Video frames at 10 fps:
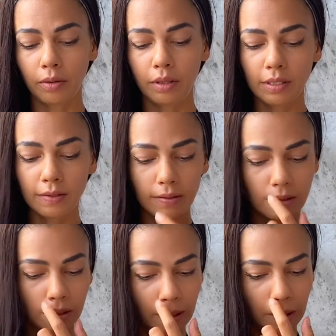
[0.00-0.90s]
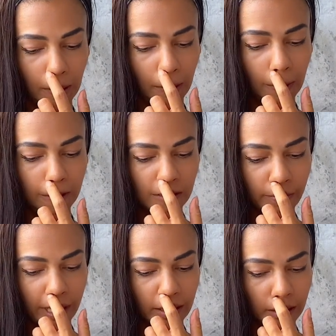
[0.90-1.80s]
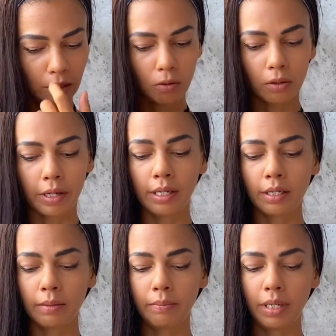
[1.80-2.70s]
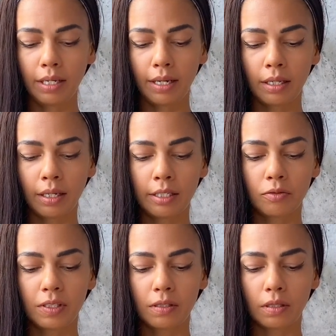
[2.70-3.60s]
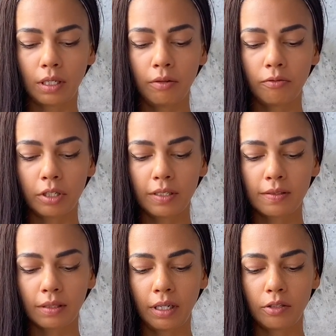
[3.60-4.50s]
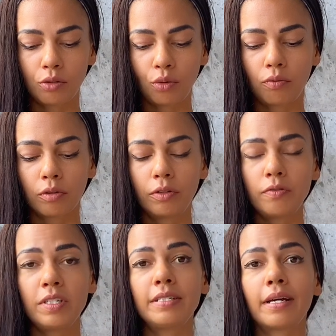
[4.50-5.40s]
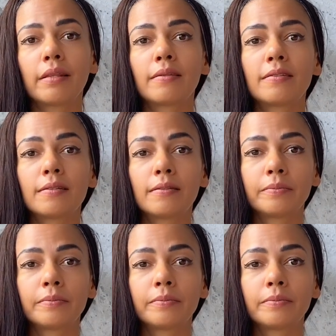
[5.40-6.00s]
This methylene chloride, it made headlines recently for its link to over 50 deaths